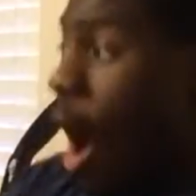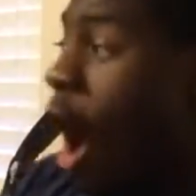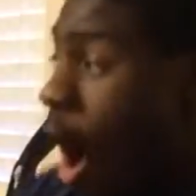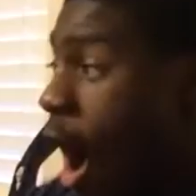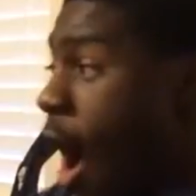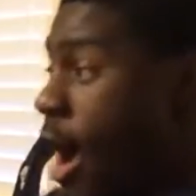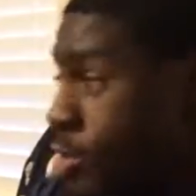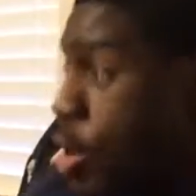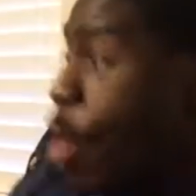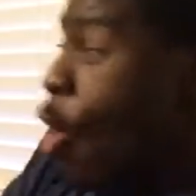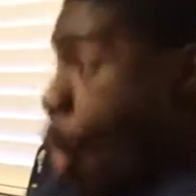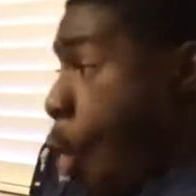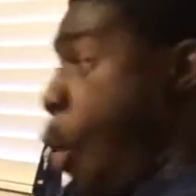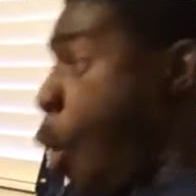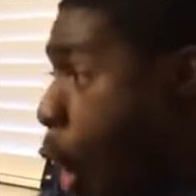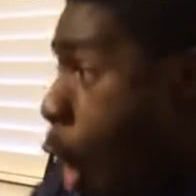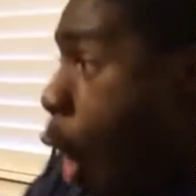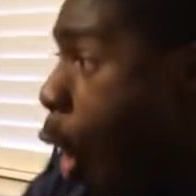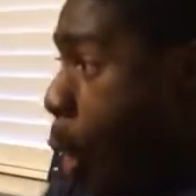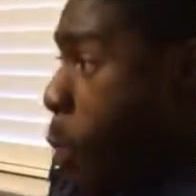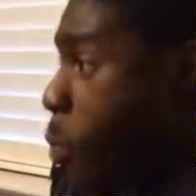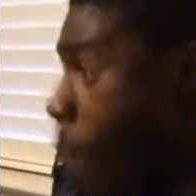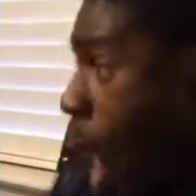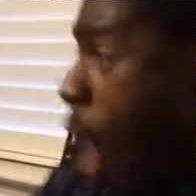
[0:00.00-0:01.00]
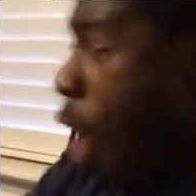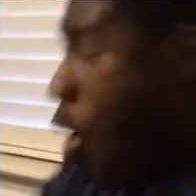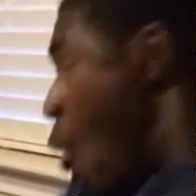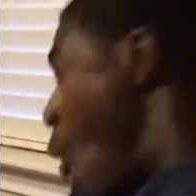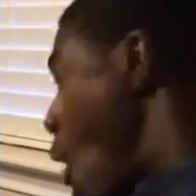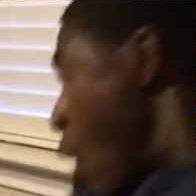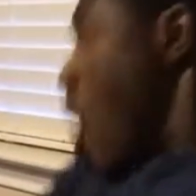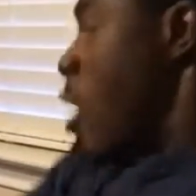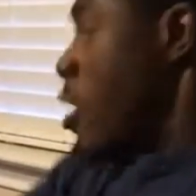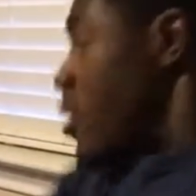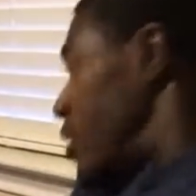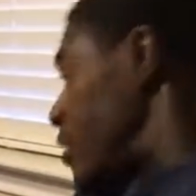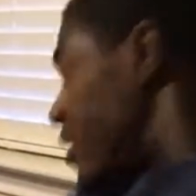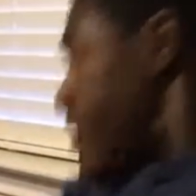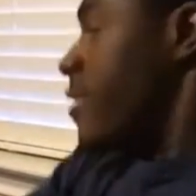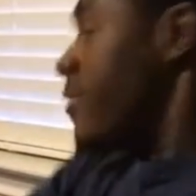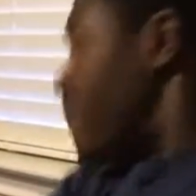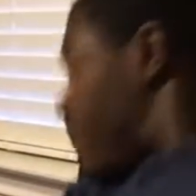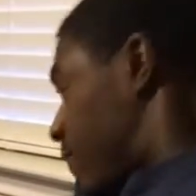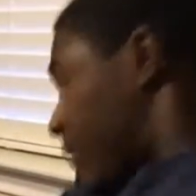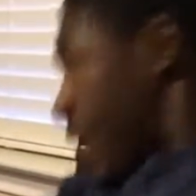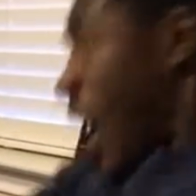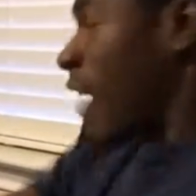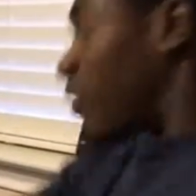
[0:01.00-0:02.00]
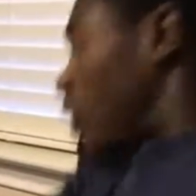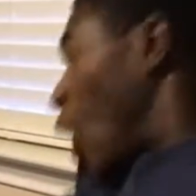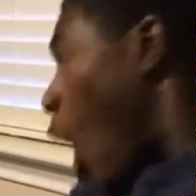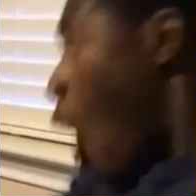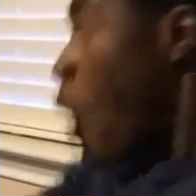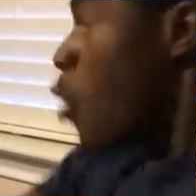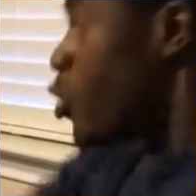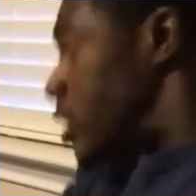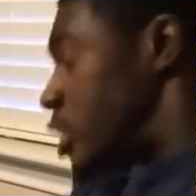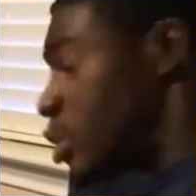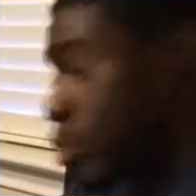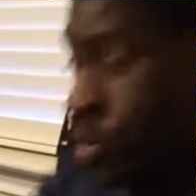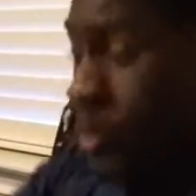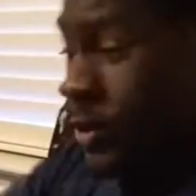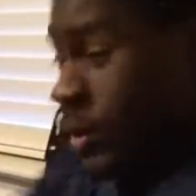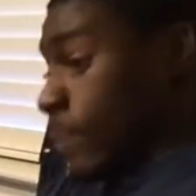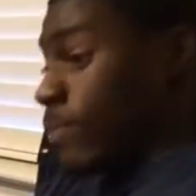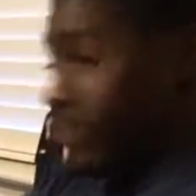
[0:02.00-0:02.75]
gone. Woo, bro. I told you.